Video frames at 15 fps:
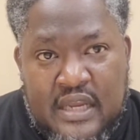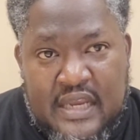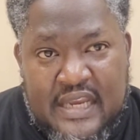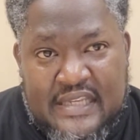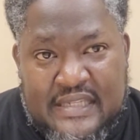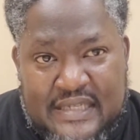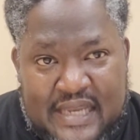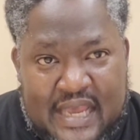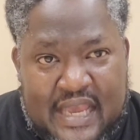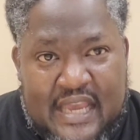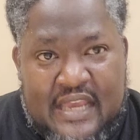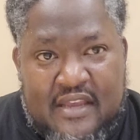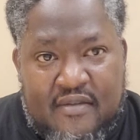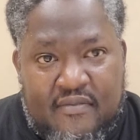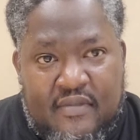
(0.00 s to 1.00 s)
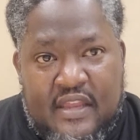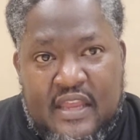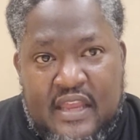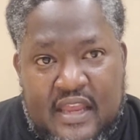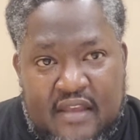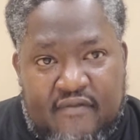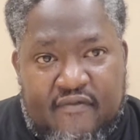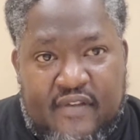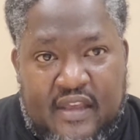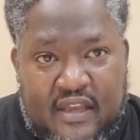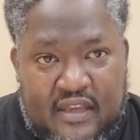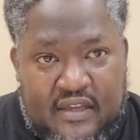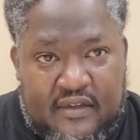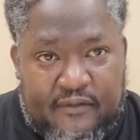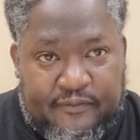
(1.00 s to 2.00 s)
his name in
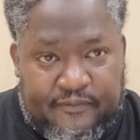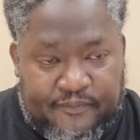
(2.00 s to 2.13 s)
vain.